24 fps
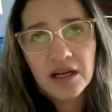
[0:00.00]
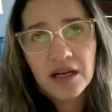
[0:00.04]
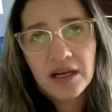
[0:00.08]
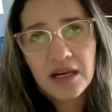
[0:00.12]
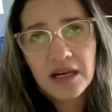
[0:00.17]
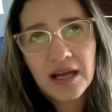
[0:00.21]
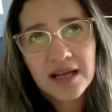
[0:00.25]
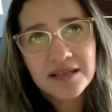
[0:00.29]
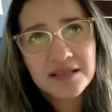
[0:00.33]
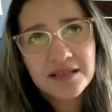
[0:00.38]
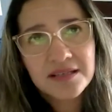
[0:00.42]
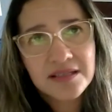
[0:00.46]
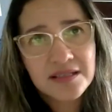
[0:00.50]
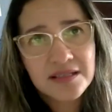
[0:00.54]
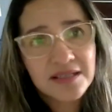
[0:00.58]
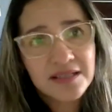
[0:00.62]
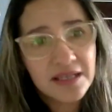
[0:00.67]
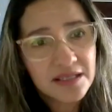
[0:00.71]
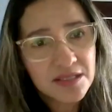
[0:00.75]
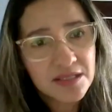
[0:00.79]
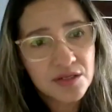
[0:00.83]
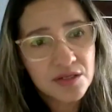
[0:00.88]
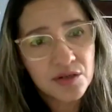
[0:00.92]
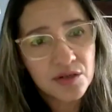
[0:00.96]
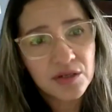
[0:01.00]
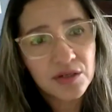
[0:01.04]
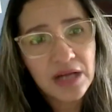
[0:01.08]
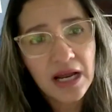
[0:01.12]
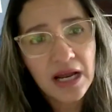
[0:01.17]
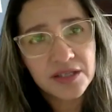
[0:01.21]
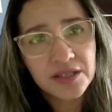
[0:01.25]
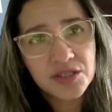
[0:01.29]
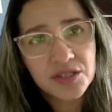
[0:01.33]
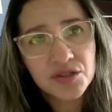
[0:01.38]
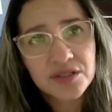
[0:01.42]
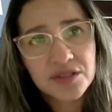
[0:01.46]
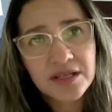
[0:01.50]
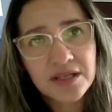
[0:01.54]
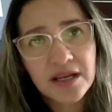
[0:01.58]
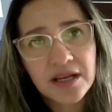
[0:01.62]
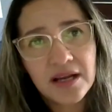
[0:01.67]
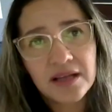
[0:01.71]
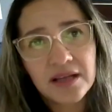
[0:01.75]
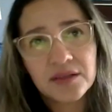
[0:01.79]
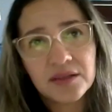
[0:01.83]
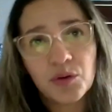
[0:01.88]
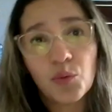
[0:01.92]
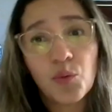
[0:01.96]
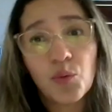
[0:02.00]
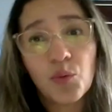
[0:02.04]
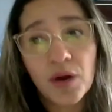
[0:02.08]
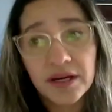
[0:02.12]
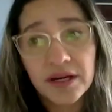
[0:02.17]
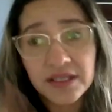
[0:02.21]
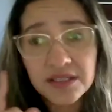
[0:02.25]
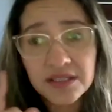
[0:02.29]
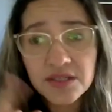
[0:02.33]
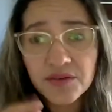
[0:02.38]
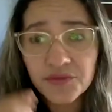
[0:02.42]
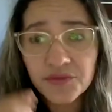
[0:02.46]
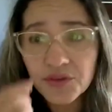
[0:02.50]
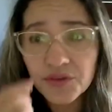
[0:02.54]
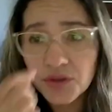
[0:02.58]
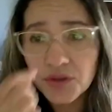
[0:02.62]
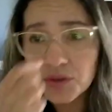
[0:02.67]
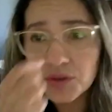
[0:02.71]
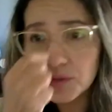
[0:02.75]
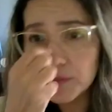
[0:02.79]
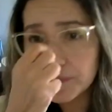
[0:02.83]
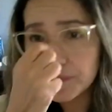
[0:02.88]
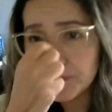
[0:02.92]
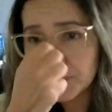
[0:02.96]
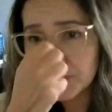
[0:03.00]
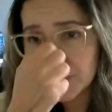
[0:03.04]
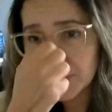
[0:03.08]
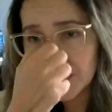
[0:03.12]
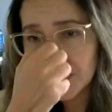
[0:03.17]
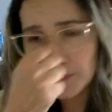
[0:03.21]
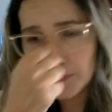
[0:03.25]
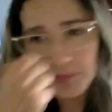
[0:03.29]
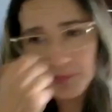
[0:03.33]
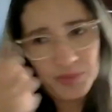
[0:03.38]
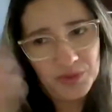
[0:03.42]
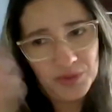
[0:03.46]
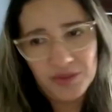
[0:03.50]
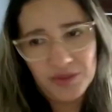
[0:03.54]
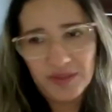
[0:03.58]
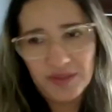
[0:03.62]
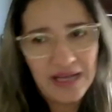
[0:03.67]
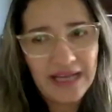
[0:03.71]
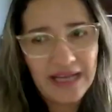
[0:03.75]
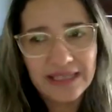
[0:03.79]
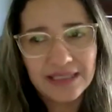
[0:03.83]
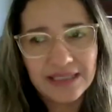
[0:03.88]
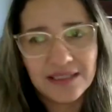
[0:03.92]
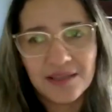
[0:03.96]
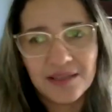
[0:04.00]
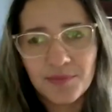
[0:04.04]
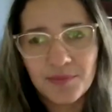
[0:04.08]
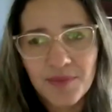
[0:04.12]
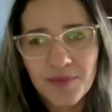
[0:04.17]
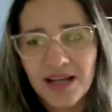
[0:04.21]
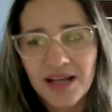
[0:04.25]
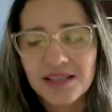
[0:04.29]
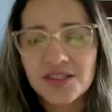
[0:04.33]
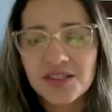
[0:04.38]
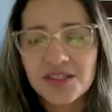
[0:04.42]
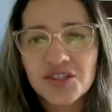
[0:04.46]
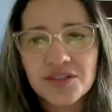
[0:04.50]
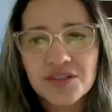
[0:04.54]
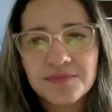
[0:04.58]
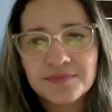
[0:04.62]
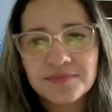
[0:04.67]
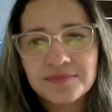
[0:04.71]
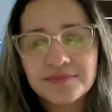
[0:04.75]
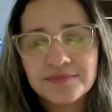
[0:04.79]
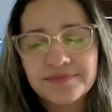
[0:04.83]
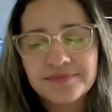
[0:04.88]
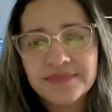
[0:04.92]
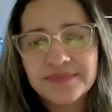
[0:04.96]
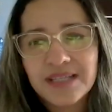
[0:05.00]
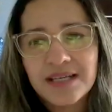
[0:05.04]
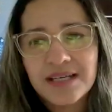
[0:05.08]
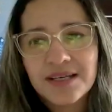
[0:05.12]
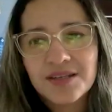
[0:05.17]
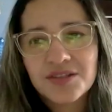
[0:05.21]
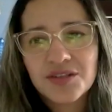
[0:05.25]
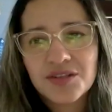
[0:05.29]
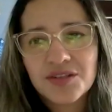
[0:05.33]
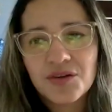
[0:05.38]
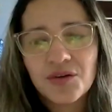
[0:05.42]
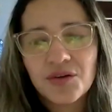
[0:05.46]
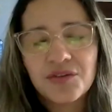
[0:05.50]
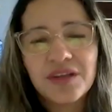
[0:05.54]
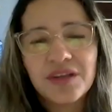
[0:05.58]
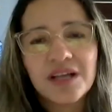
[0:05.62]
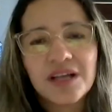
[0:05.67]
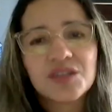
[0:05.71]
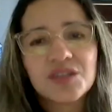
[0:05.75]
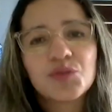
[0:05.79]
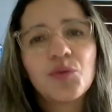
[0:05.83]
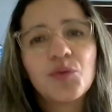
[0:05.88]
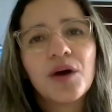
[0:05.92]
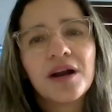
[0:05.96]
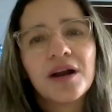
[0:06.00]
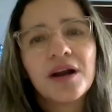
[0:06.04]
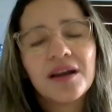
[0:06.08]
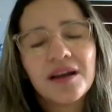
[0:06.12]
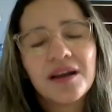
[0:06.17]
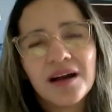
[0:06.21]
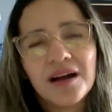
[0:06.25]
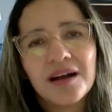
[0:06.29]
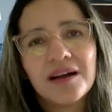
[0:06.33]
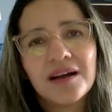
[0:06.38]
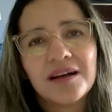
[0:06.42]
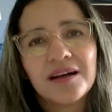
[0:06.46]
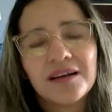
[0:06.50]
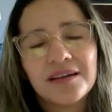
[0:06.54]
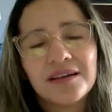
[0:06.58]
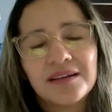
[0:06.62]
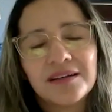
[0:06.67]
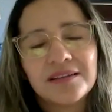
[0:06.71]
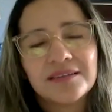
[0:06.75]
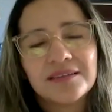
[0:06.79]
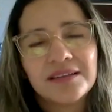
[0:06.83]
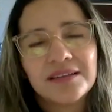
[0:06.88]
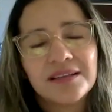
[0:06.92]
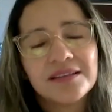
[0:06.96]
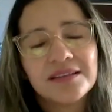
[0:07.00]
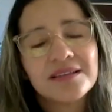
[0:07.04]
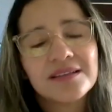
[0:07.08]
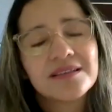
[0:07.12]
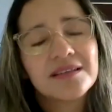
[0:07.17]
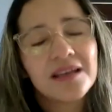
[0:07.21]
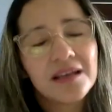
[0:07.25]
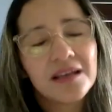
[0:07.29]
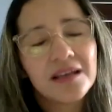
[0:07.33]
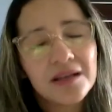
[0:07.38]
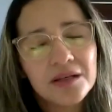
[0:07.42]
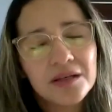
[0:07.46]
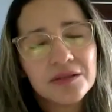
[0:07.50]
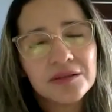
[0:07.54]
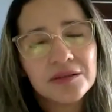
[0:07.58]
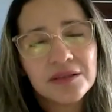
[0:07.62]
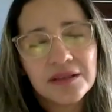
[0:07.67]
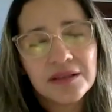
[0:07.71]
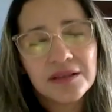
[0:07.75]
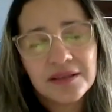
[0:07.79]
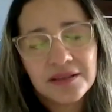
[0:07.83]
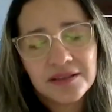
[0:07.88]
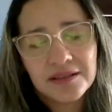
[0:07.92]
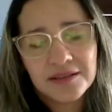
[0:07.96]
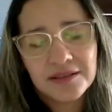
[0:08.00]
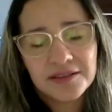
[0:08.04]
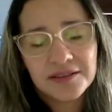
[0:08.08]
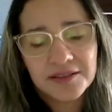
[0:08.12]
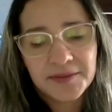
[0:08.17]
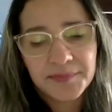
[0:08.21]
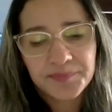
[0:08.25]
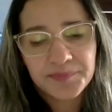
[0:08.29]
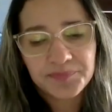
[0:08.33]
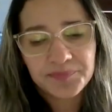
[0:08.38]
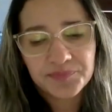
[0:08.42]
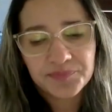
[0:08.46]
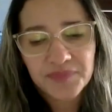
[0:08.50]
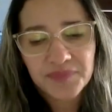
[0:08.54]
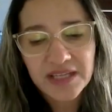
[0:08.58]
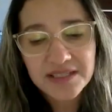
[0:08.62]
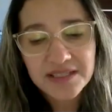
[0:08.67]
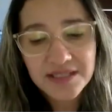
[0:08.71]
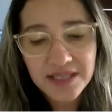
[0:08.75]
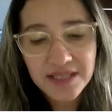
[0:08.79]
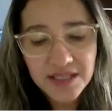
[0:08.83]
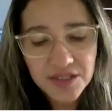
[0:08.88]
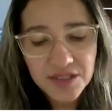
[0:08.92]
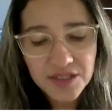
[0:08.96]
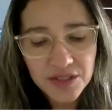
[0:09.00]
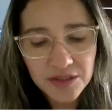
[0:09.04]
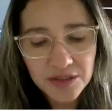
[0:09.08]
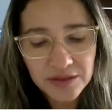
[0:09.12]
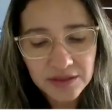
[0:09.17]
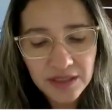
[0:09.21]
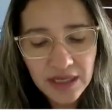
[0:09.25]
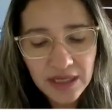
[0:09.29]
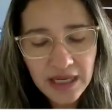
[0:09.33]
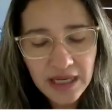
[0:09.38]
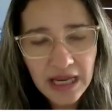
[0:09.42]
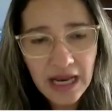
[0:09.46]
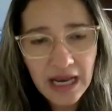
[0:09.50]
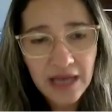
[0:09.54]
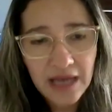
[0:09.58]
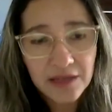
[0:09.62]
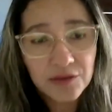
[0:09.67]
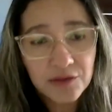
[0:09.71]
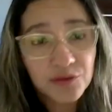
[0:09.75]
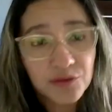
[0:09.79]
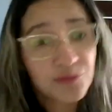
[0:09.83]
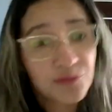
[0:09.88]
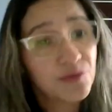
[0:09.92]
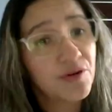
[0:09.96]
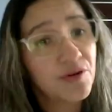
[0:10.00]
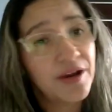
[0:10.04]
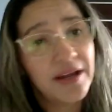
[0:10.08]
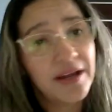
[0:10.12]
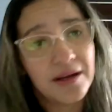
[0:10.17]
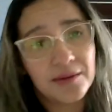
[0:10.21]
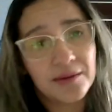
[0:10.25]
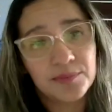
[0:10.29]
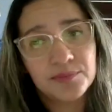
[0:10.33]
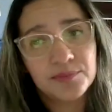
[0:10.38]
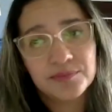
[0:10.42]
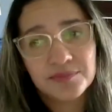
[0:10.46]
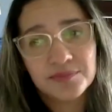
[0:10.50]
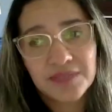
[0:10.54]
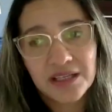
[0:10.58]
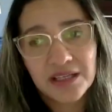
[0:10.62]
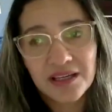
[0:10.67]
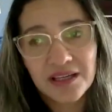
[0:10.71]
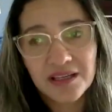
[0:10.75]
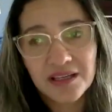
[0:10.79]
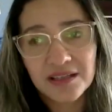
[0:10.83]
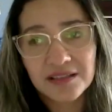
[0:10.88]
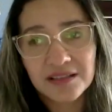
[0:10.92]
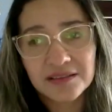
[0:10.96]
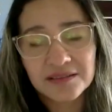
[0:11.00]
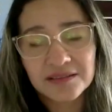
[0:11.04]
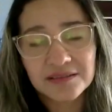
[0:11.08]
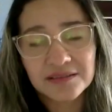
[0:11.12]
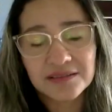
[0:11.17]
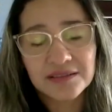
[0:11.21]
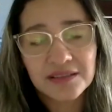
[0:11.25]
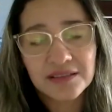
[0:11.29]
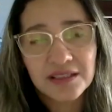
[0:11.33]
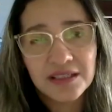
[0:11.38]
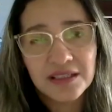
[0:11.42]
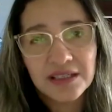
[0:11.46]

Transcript: Last season, I just got one interview, but I didn't match. So that's why in the second season, I looked for help. And